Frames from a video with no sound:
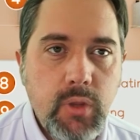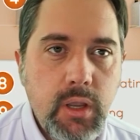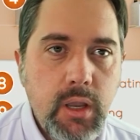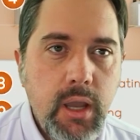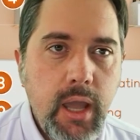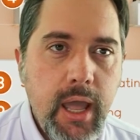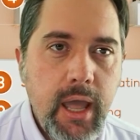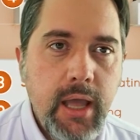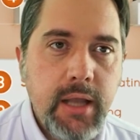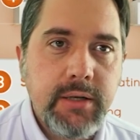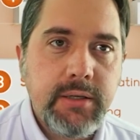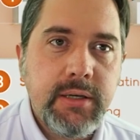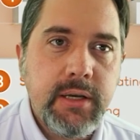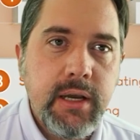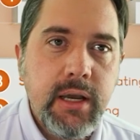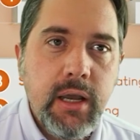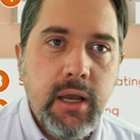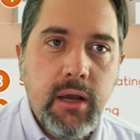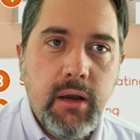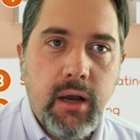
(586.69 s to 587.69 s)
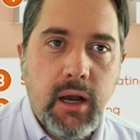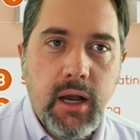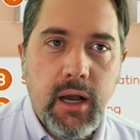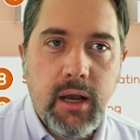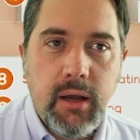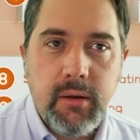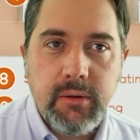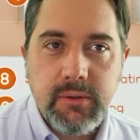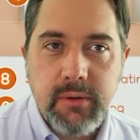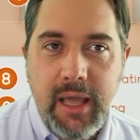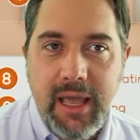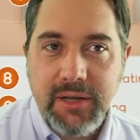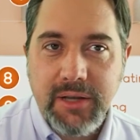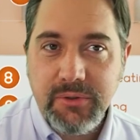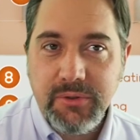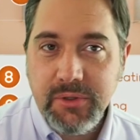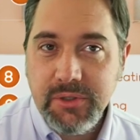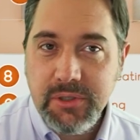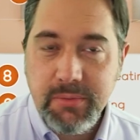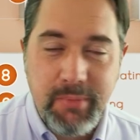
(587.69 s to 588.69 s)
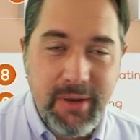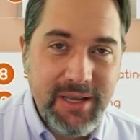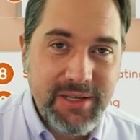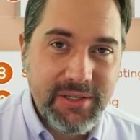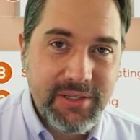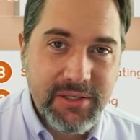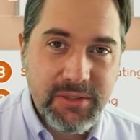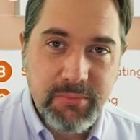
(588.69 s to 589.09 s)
and extra spaces